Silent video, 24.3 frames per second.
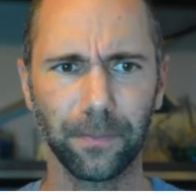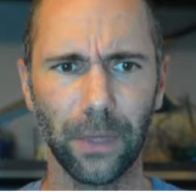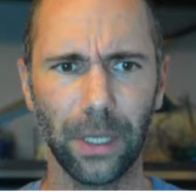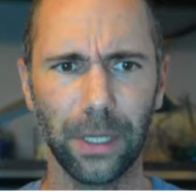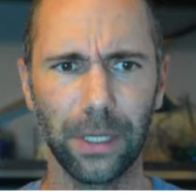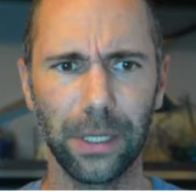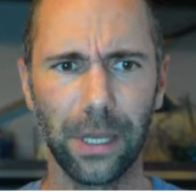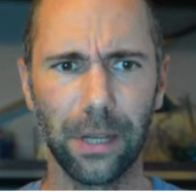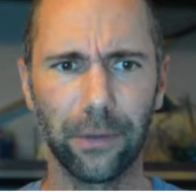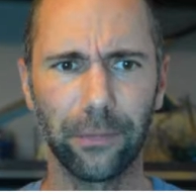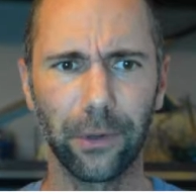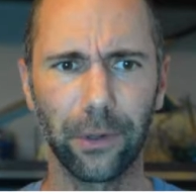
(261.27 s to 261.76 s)

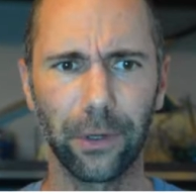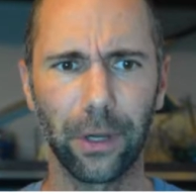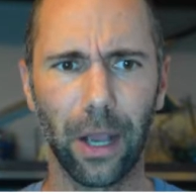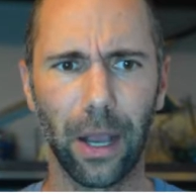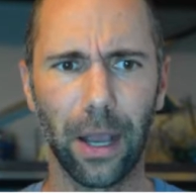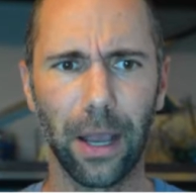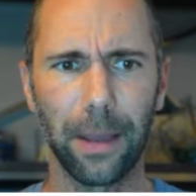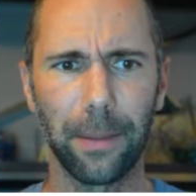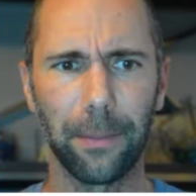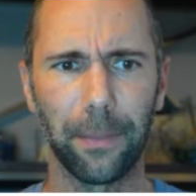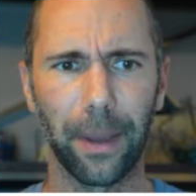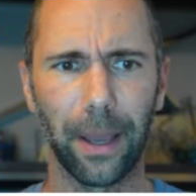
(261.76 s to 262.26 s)
Never
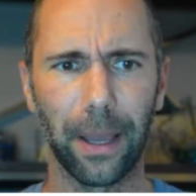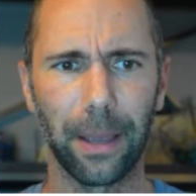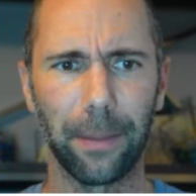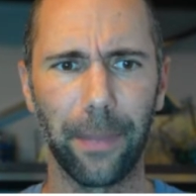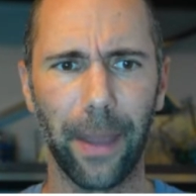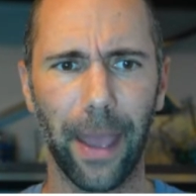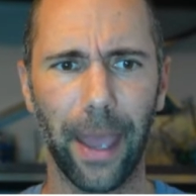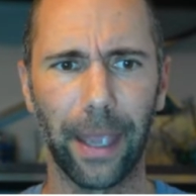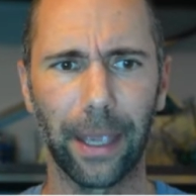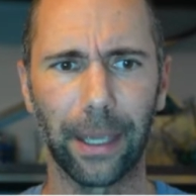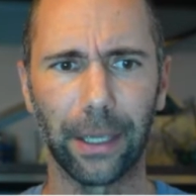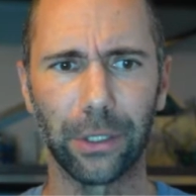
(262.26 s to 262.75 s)
got my
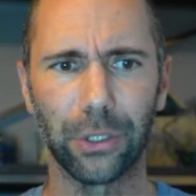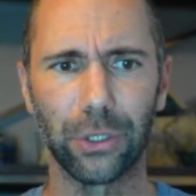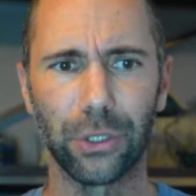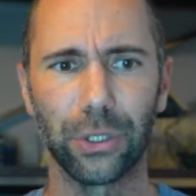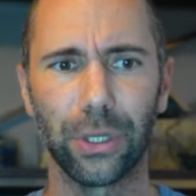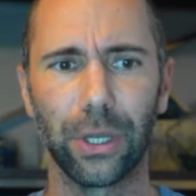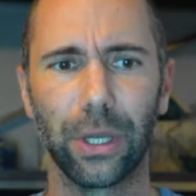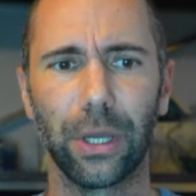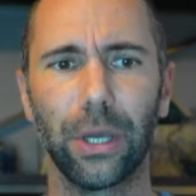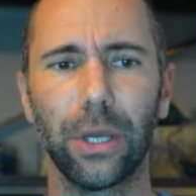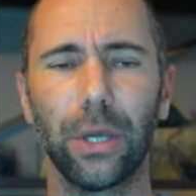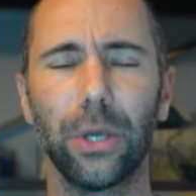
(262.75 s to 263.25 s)
package.
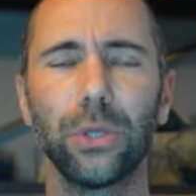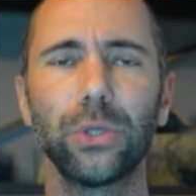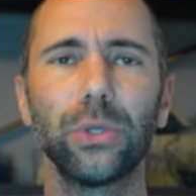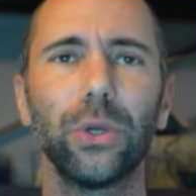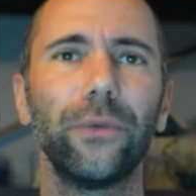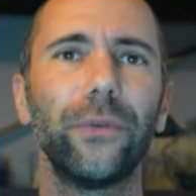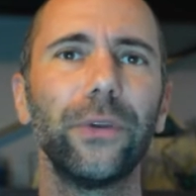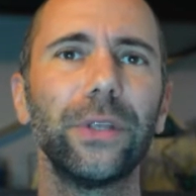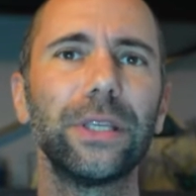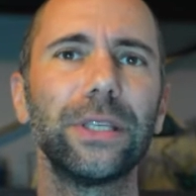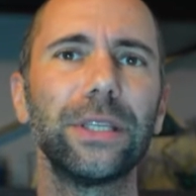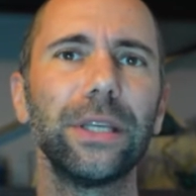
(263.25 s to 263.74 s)
So
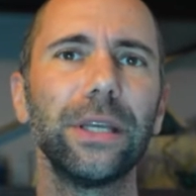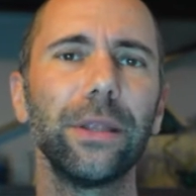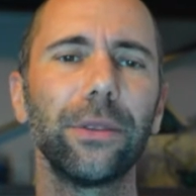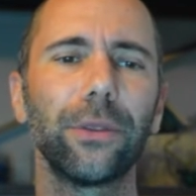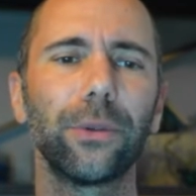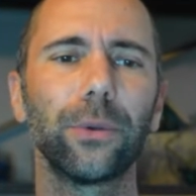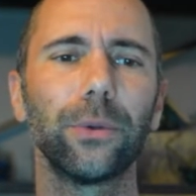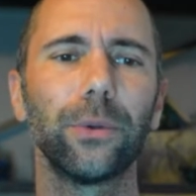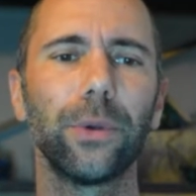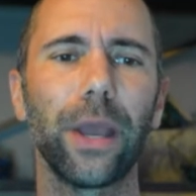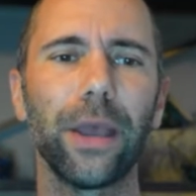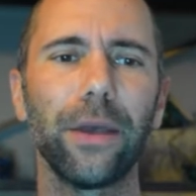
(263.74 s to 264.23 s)
if it's sent
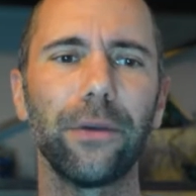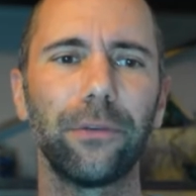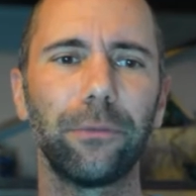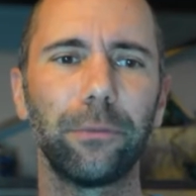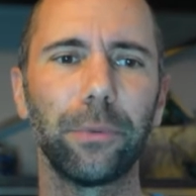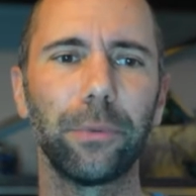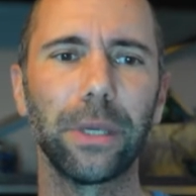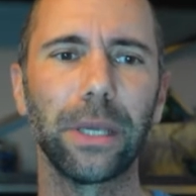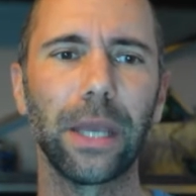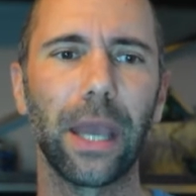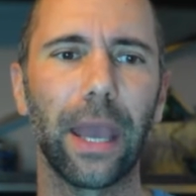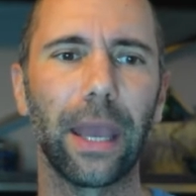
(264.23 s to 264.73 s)
through
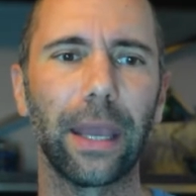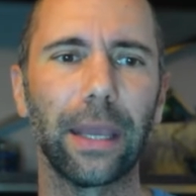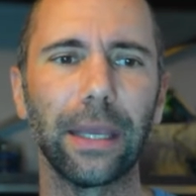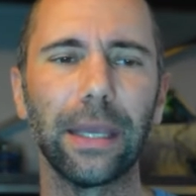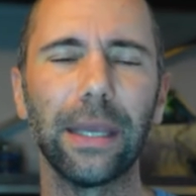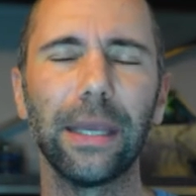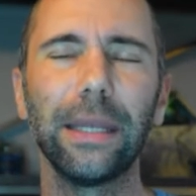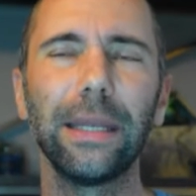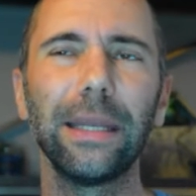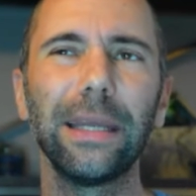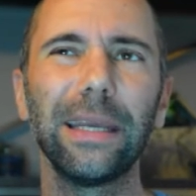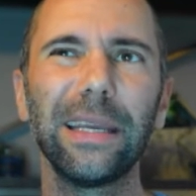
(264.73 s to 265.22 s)
FBA,
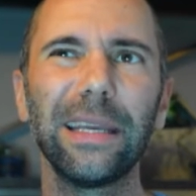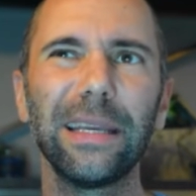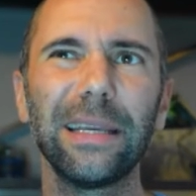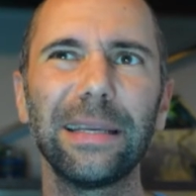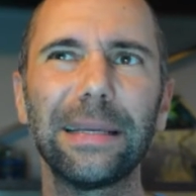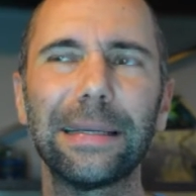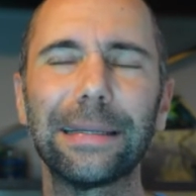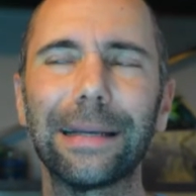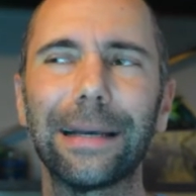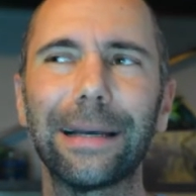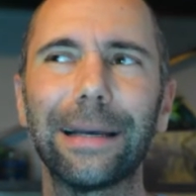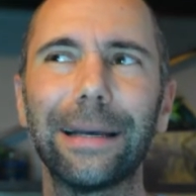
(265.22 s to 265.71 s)

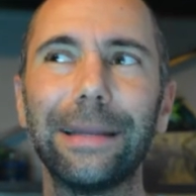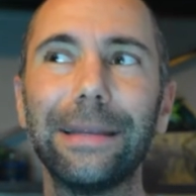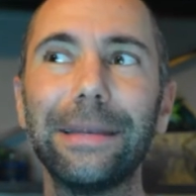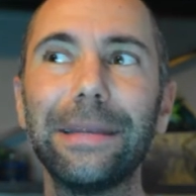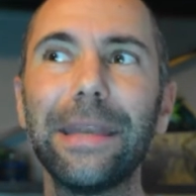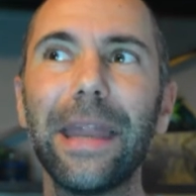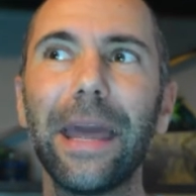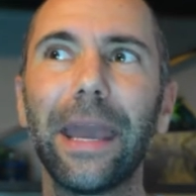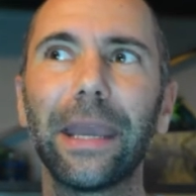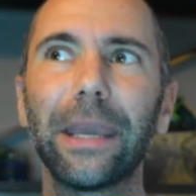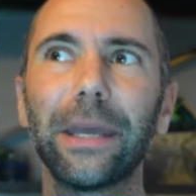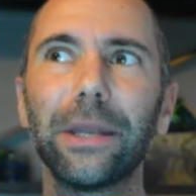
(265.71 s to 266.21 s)
any
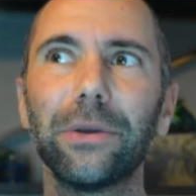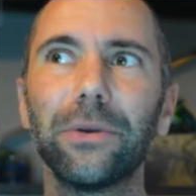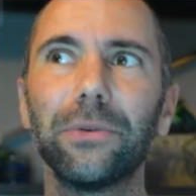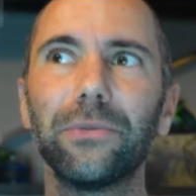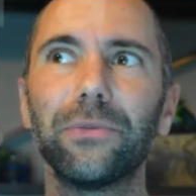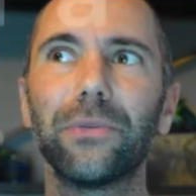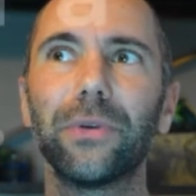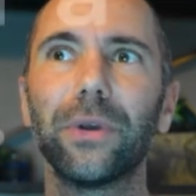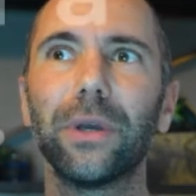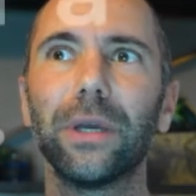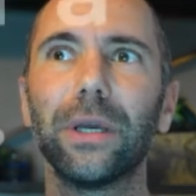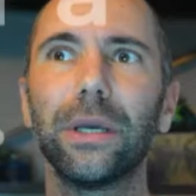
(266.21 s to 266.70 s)

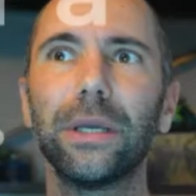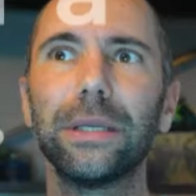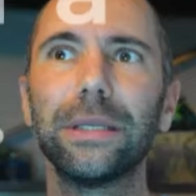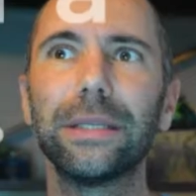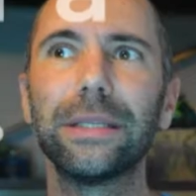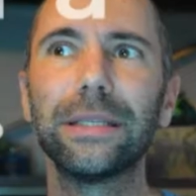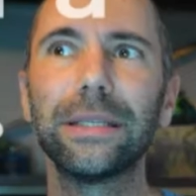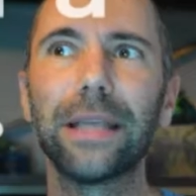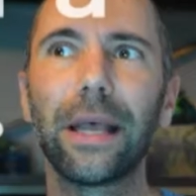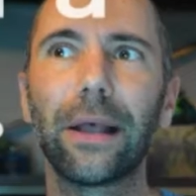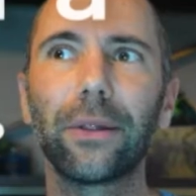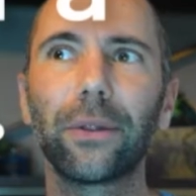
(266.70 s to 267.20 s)
negative
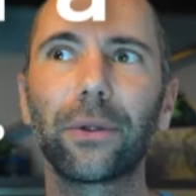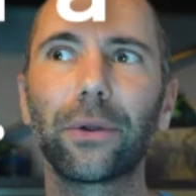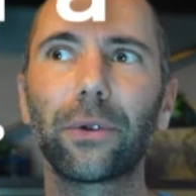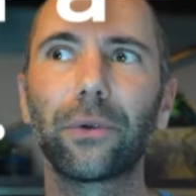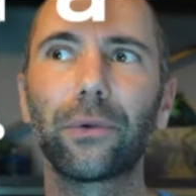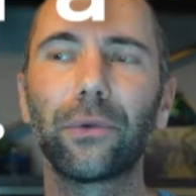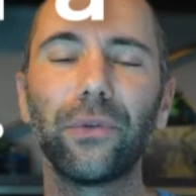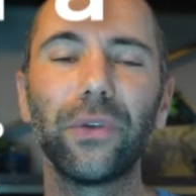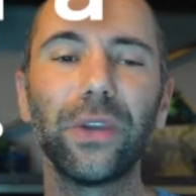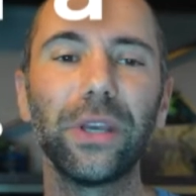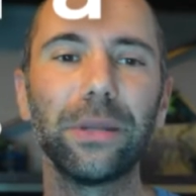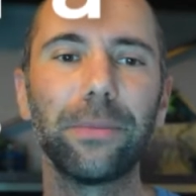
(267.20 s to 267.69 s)
seller
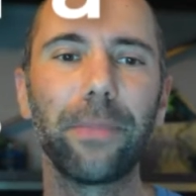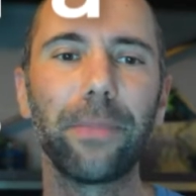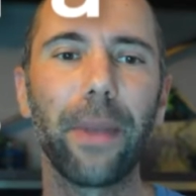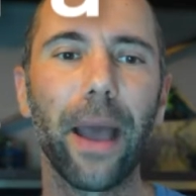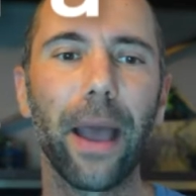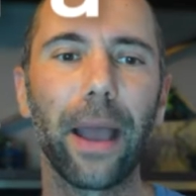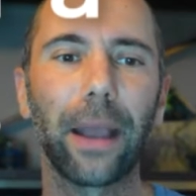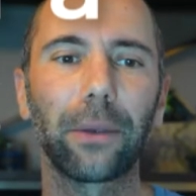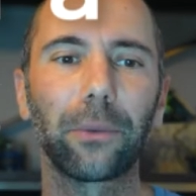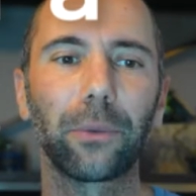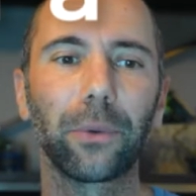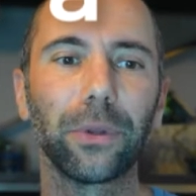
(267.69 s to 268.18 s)

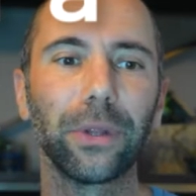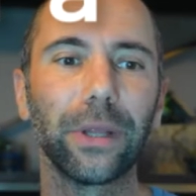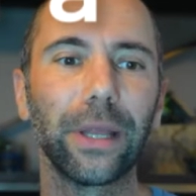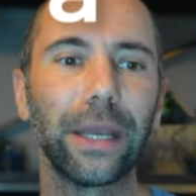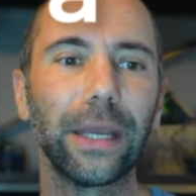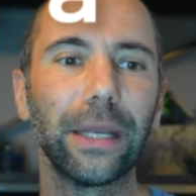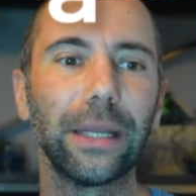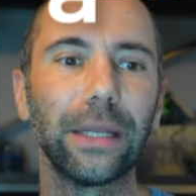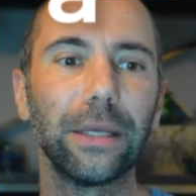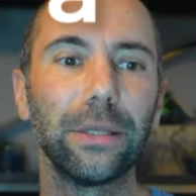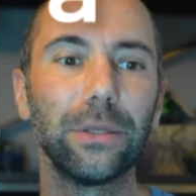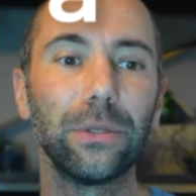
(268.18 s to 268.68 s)
feedback
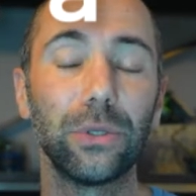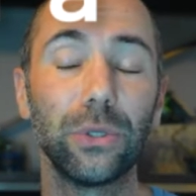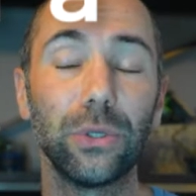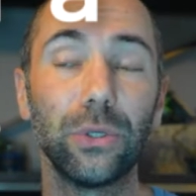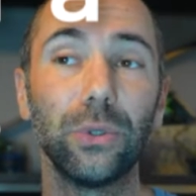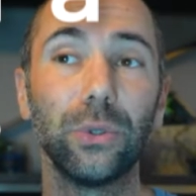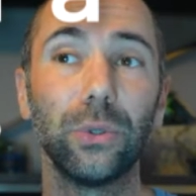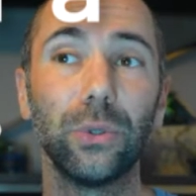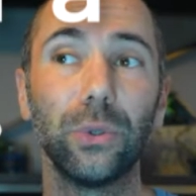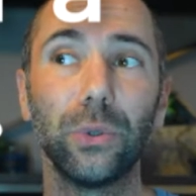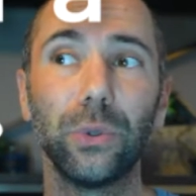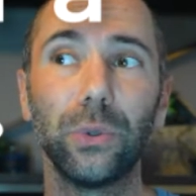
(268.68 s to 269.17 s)
related
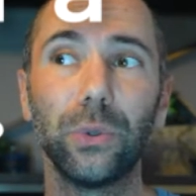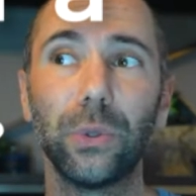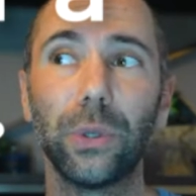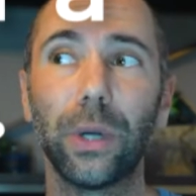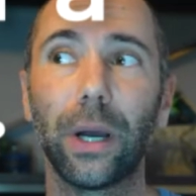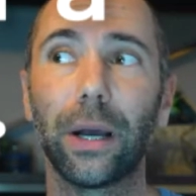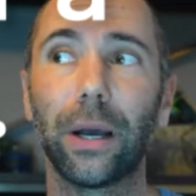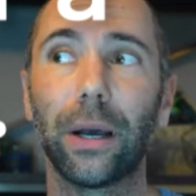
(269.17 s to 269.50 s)
to